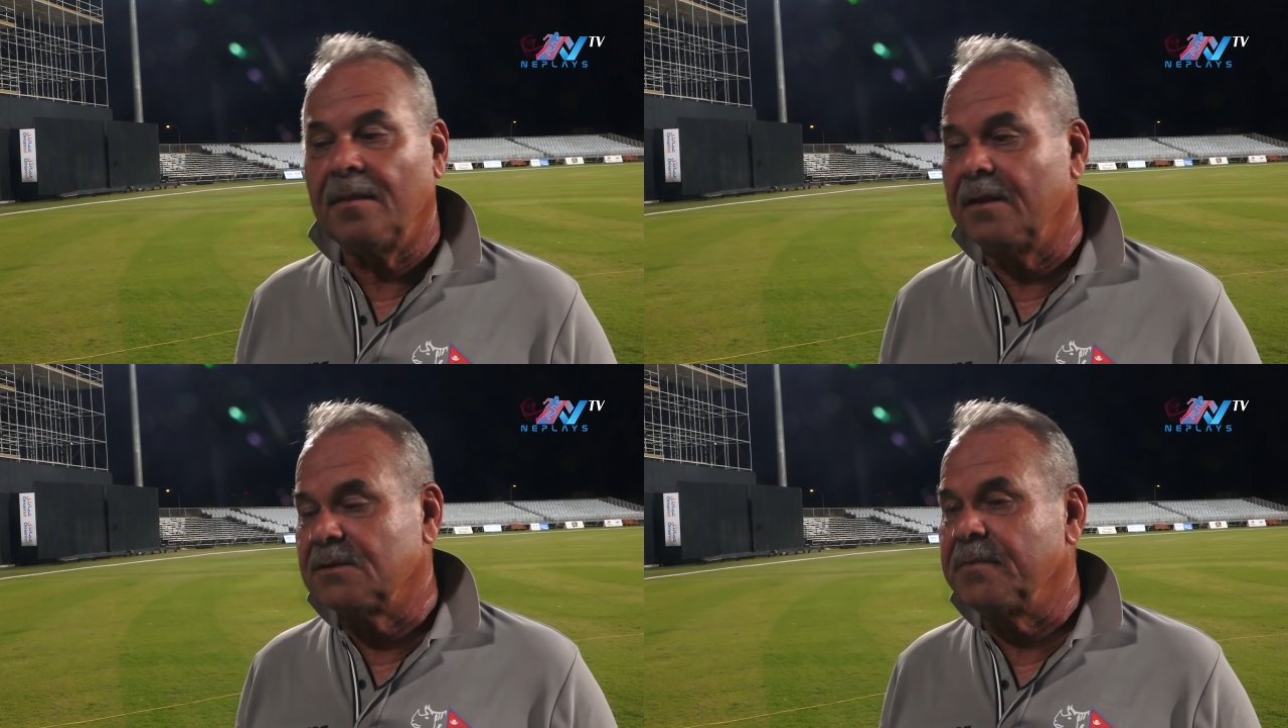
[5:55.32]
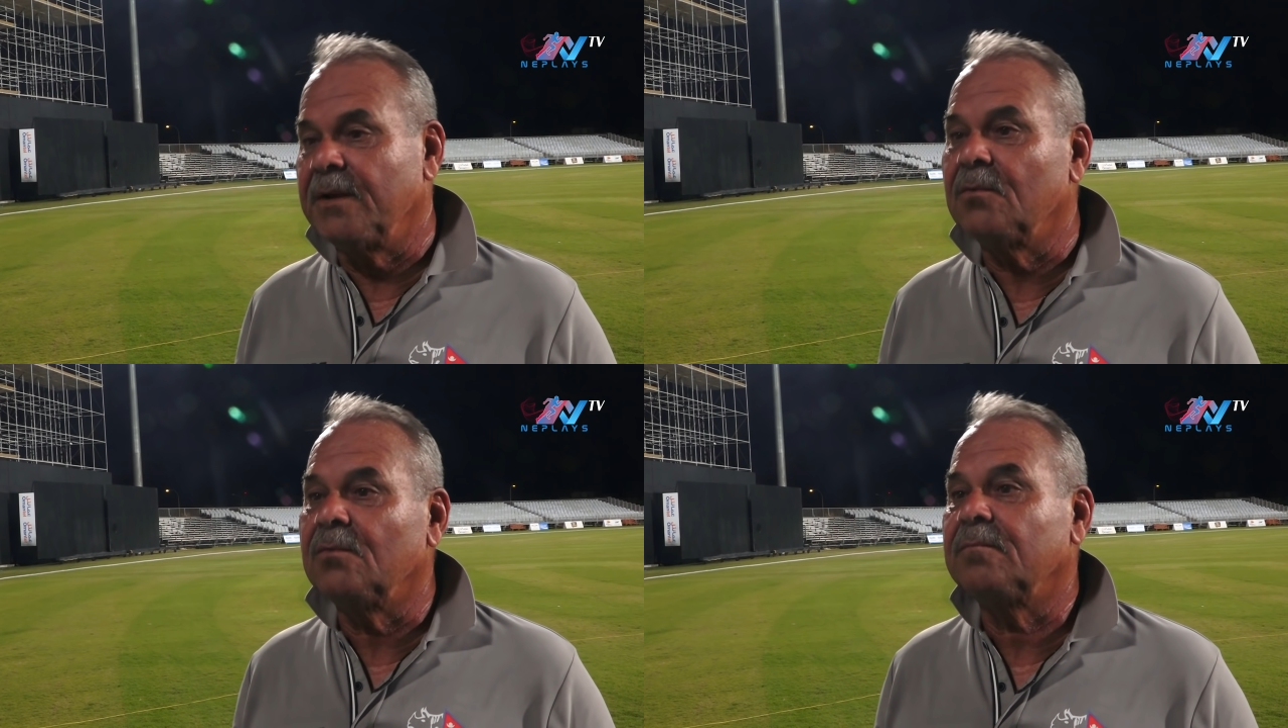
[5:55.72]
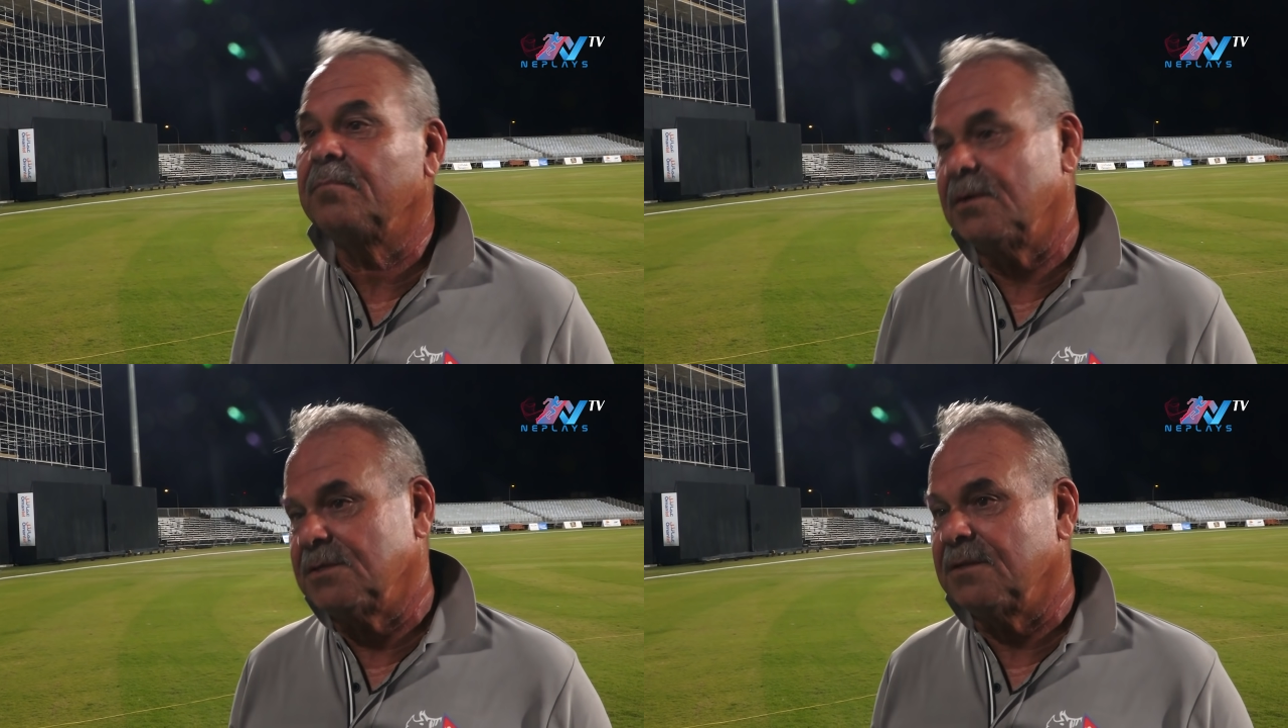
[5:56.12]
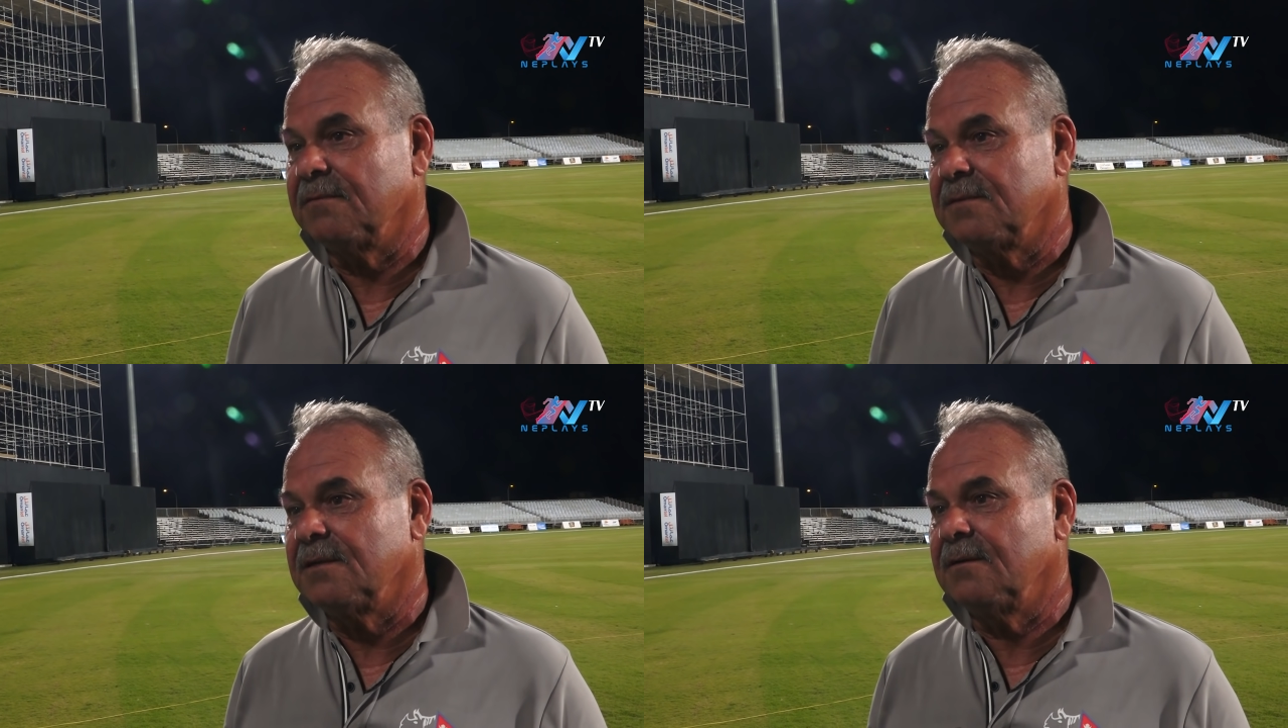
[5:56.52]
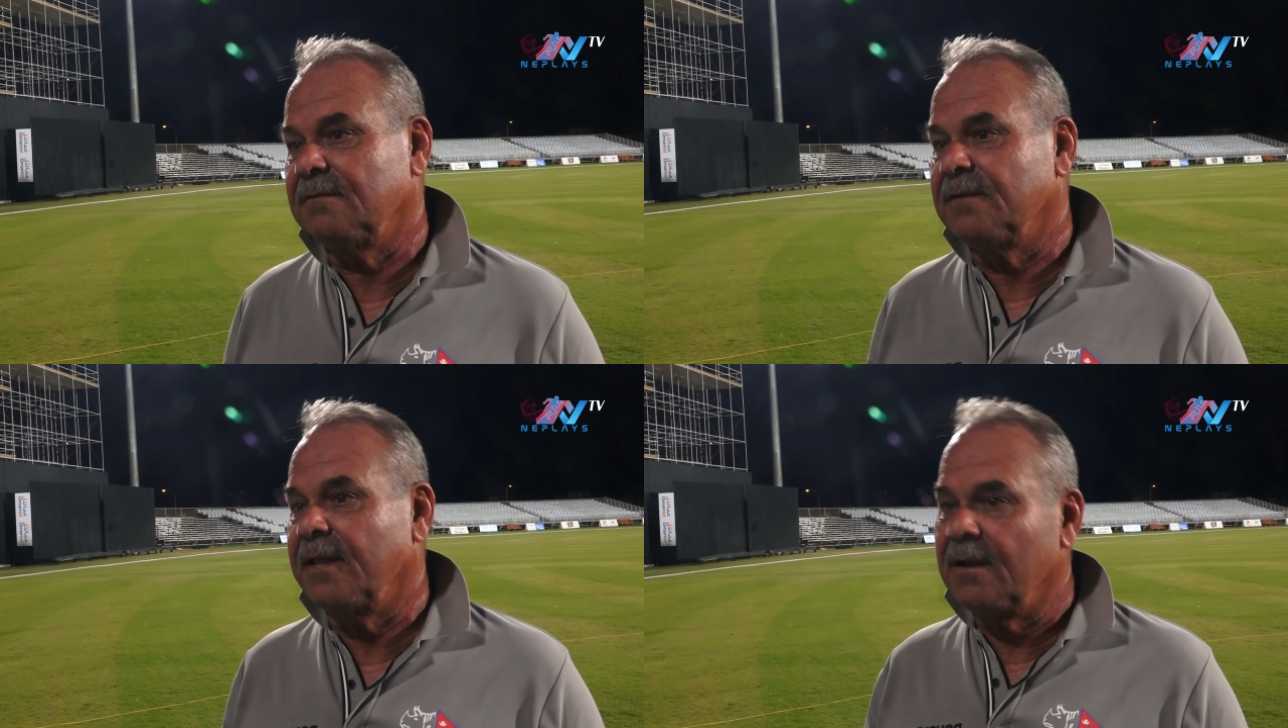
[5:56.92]
has been all positive, so
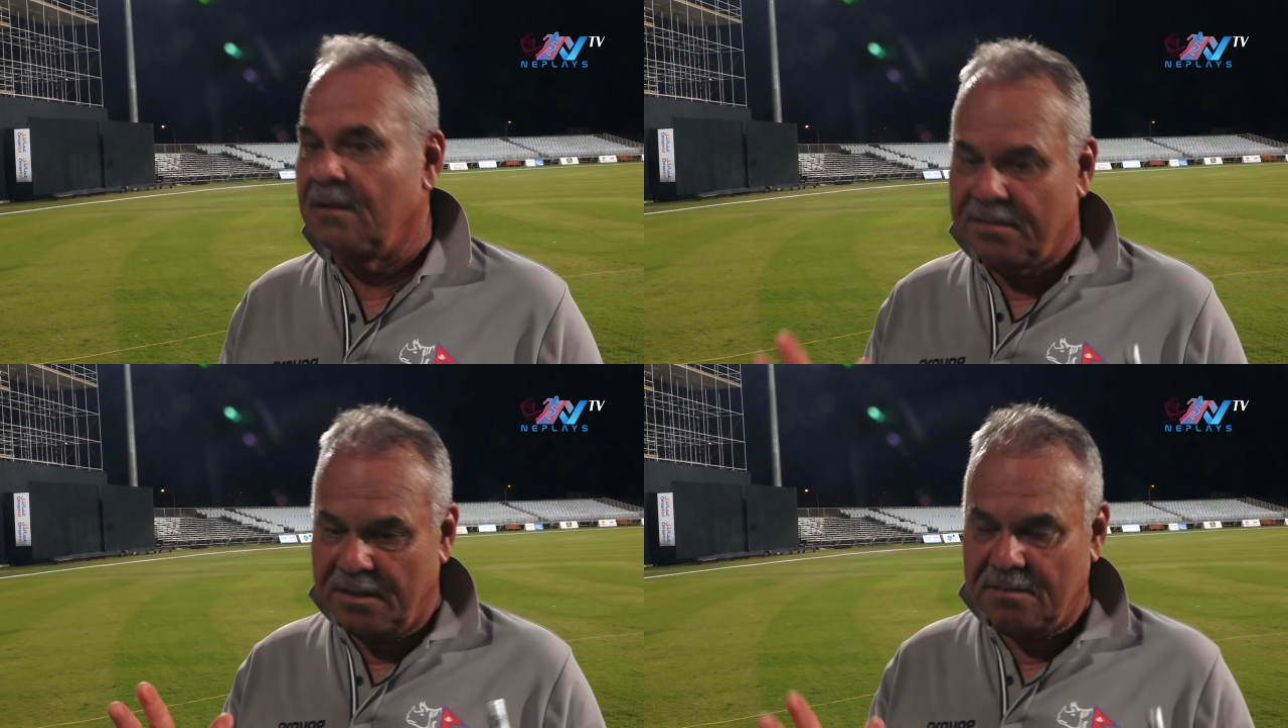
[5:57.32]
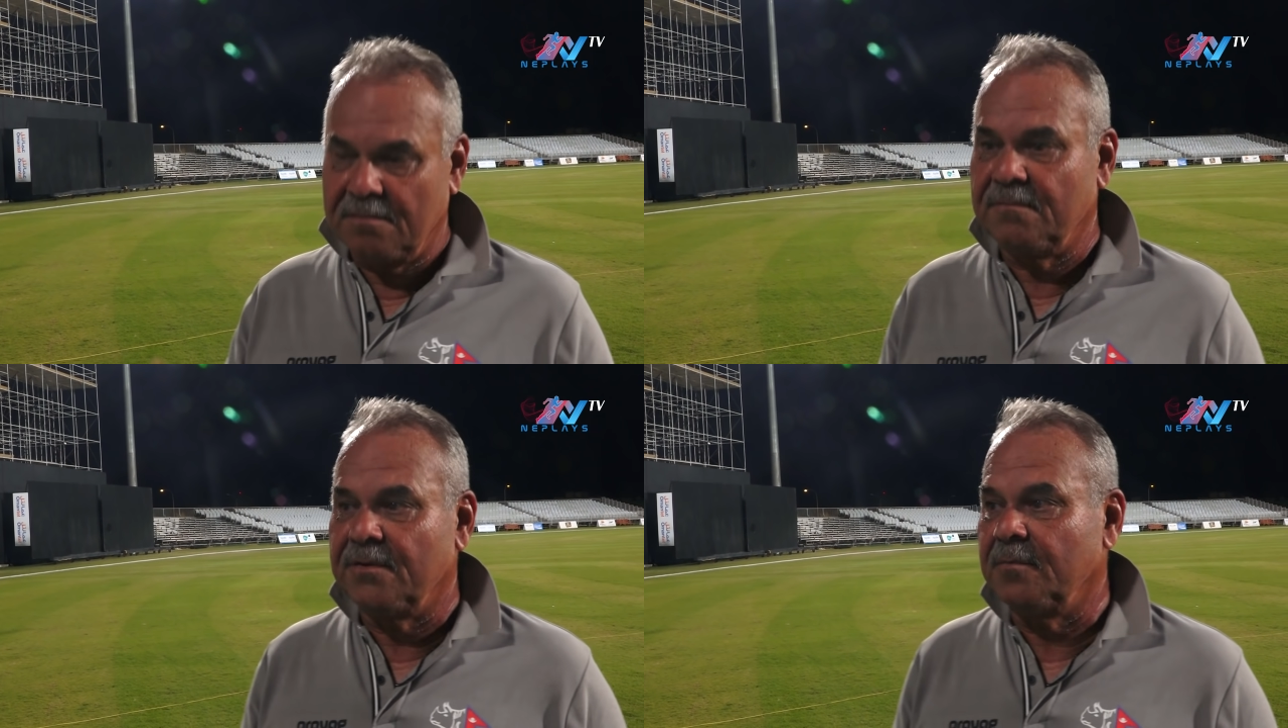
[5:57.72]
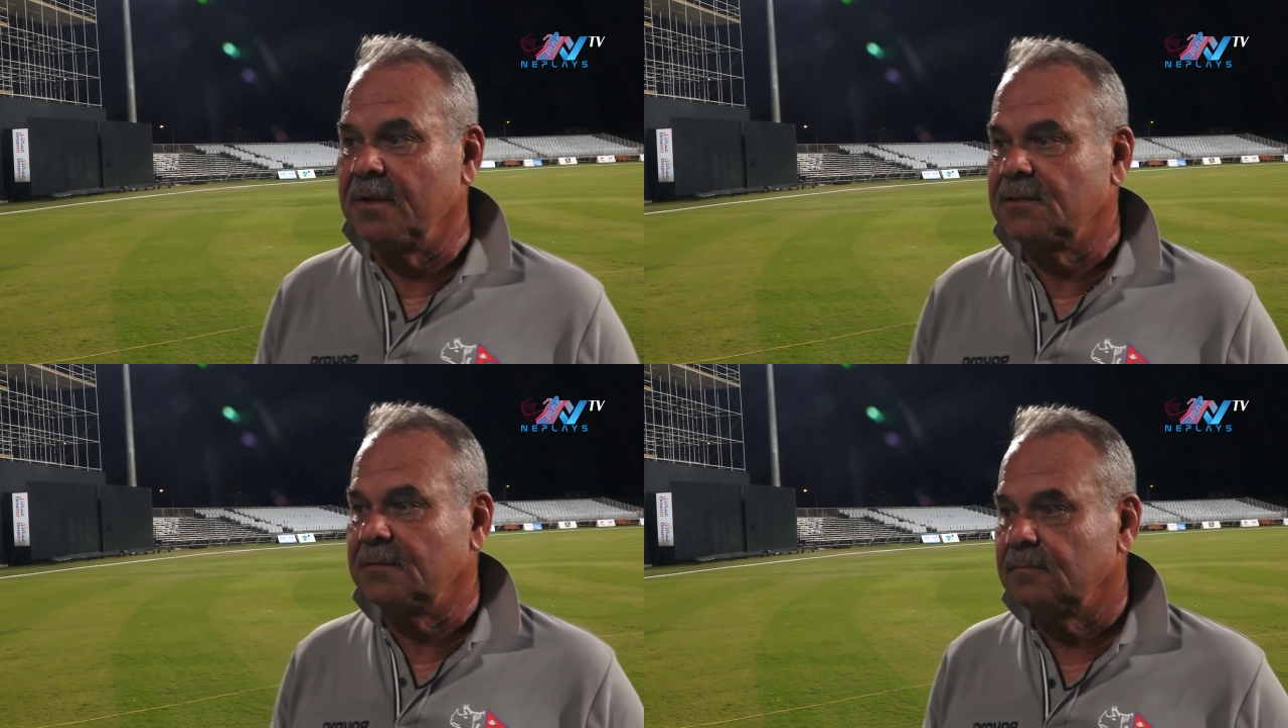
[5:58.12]
for that I thank them very much.